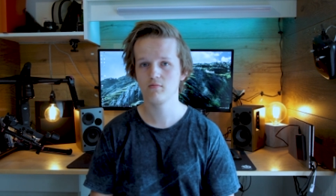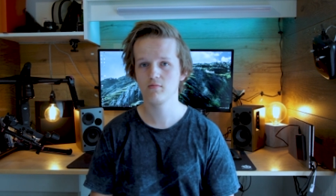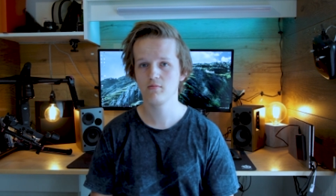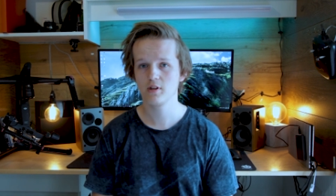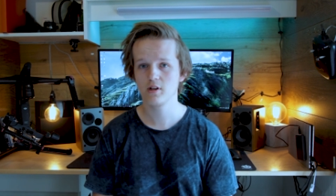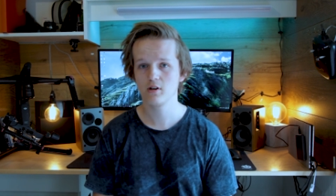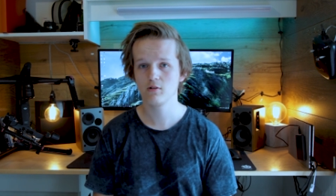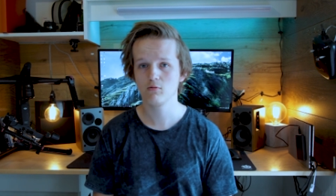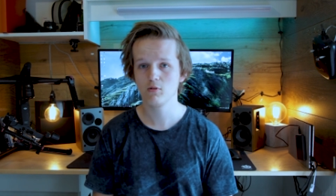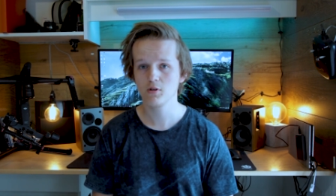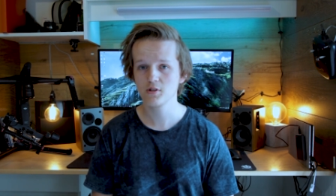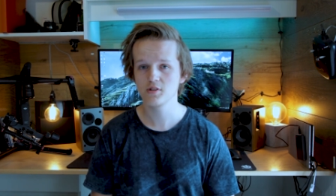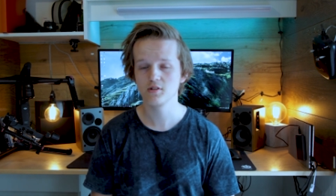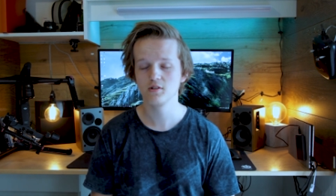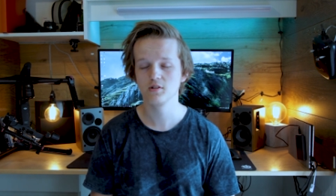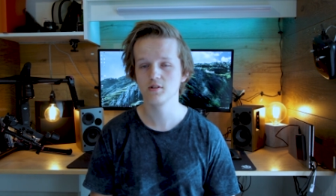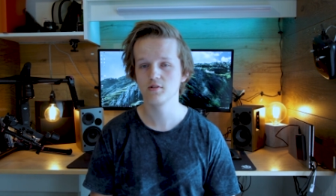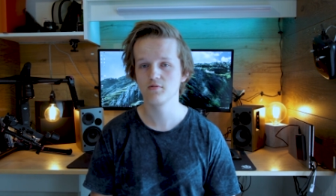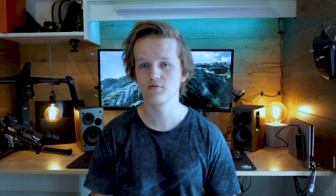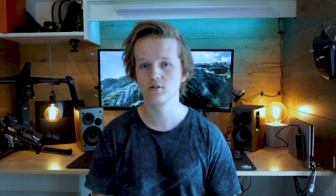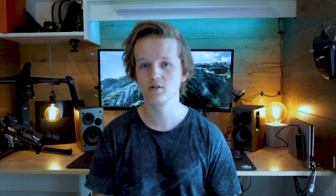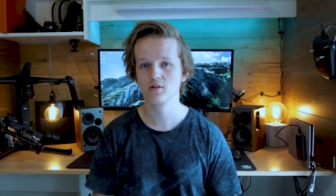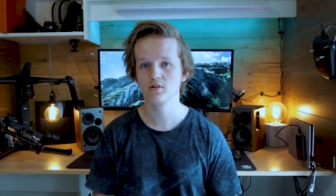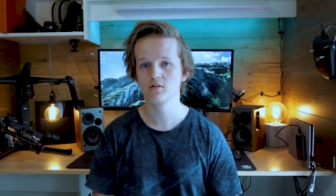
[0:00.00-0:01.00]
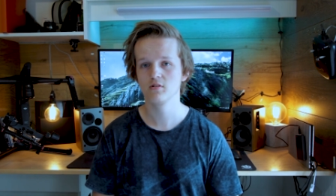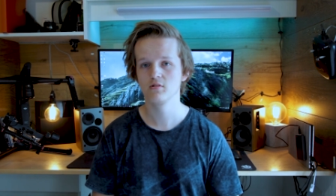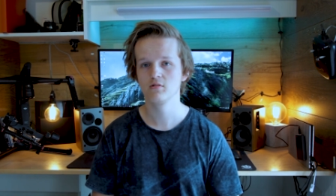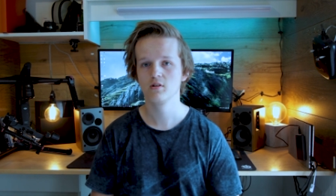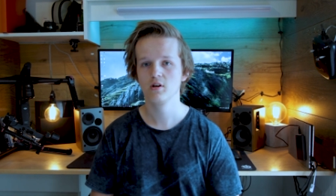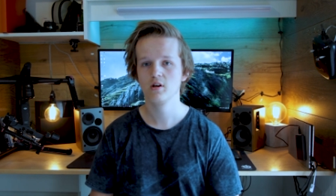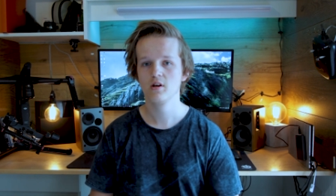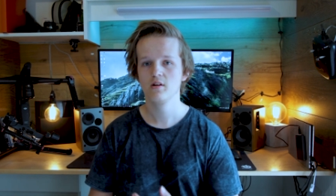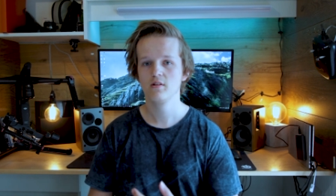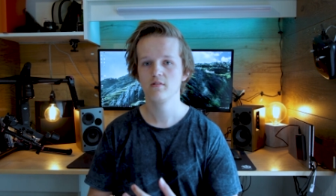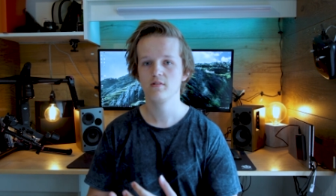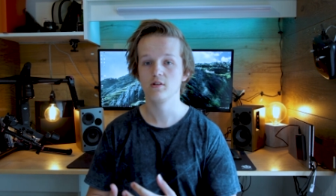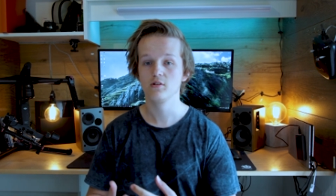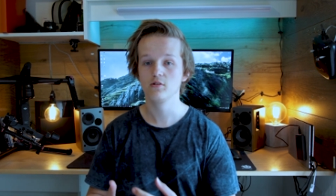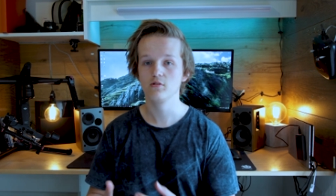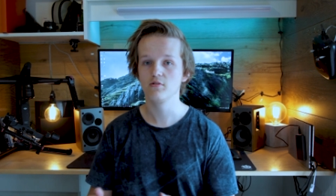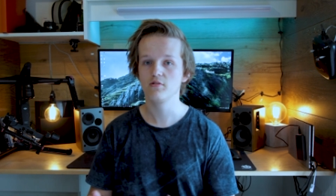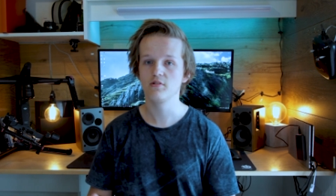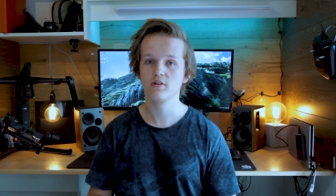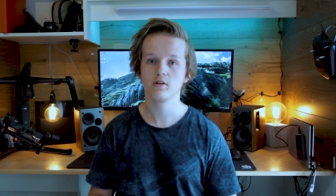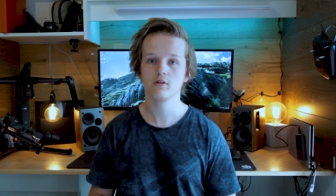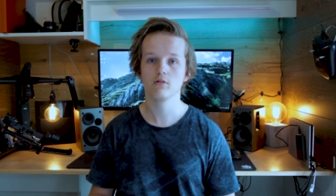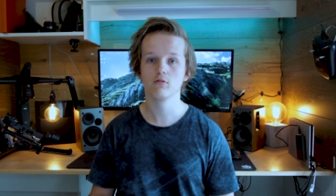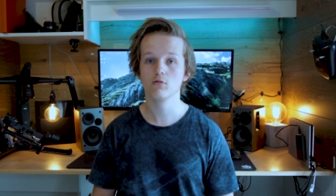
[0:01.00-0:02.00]
that are watching this video that you
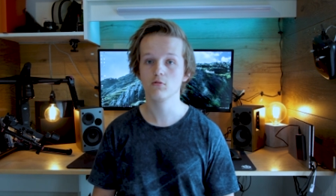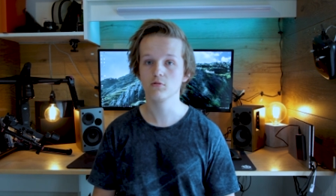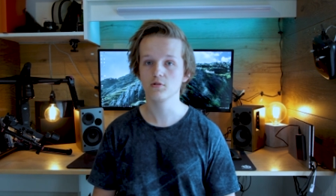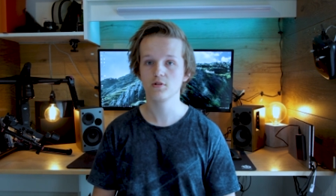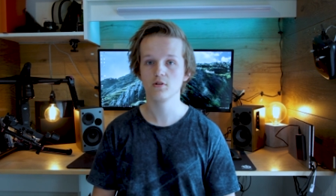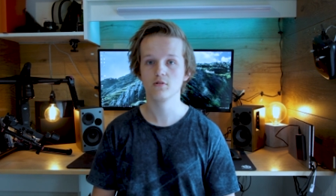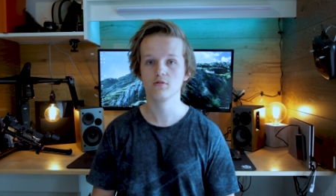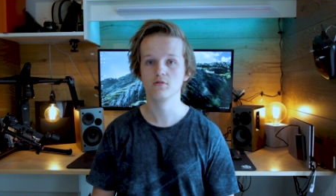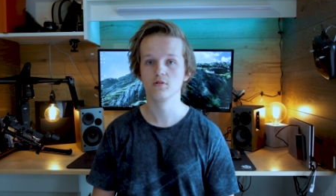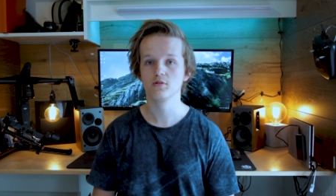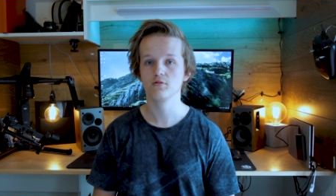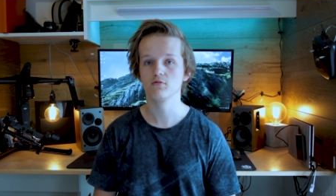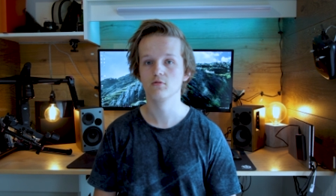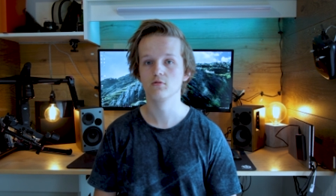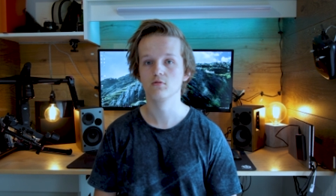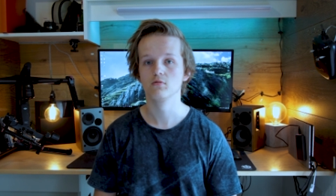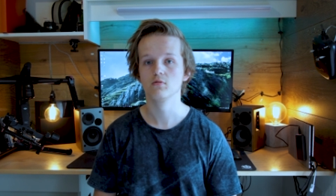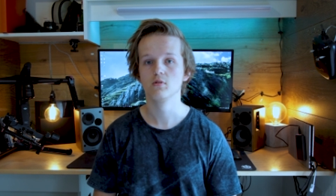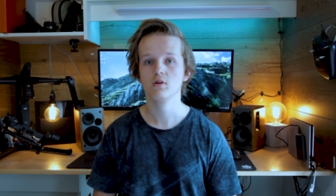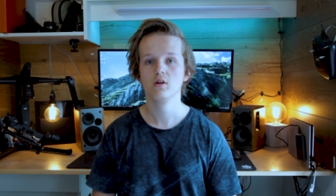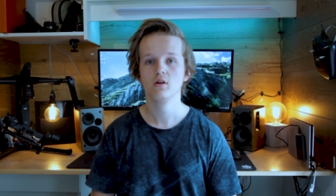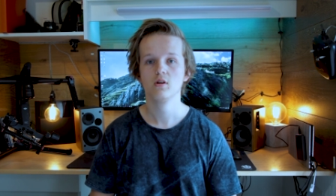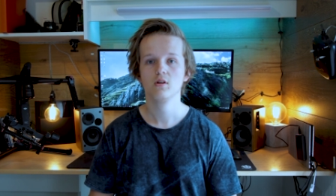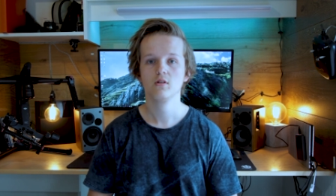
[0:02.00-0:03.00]
think are also useful.